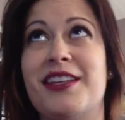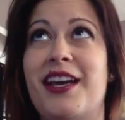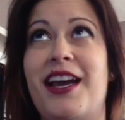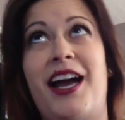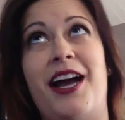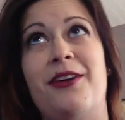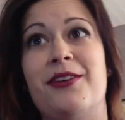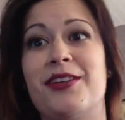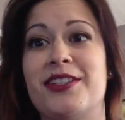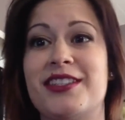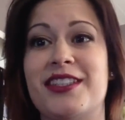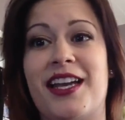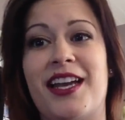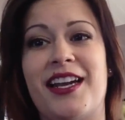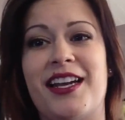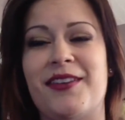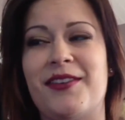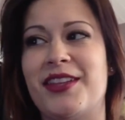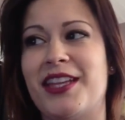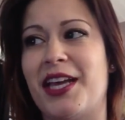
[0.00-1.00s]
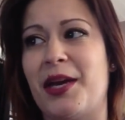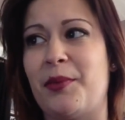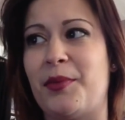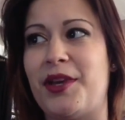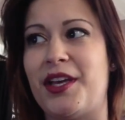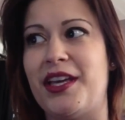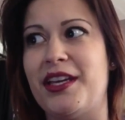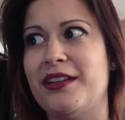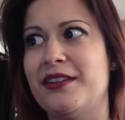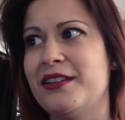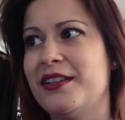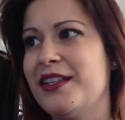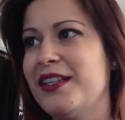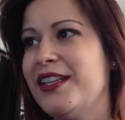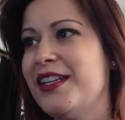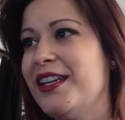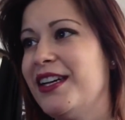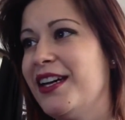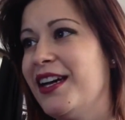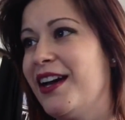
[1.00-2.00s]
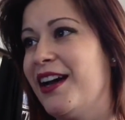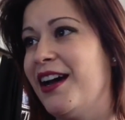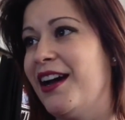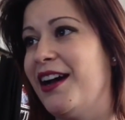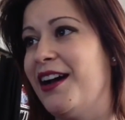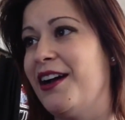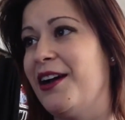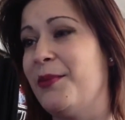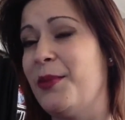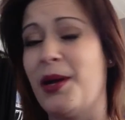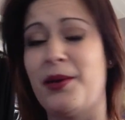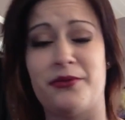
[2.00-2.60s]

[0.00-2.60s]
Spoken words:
How exciting would that be? I'm